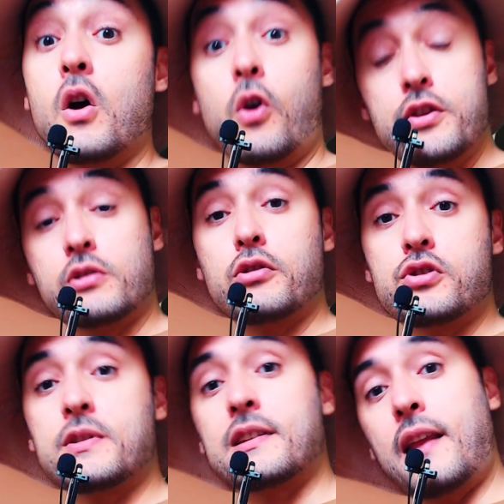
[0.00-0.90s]
or you could
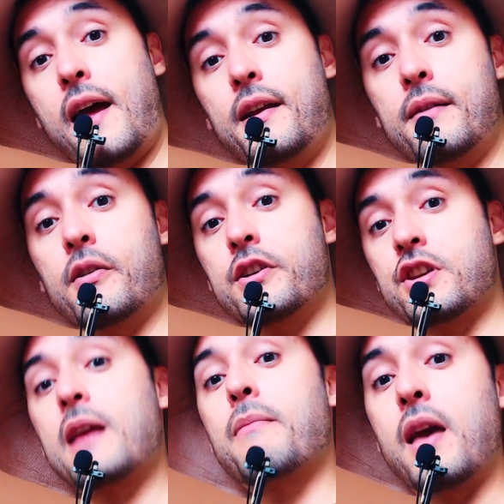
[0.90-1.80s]
choose leather or
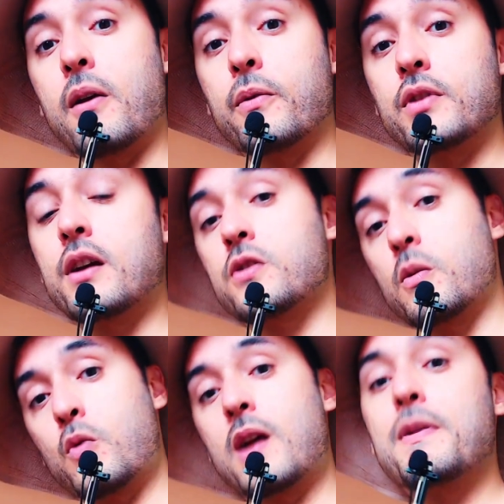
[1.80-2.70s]
chainmail, they are
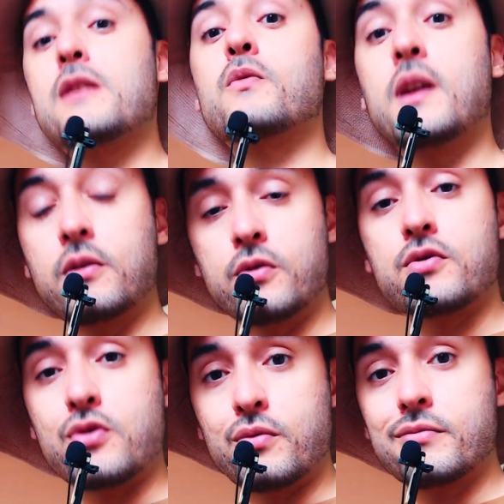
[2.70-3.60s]
somewhere between those two.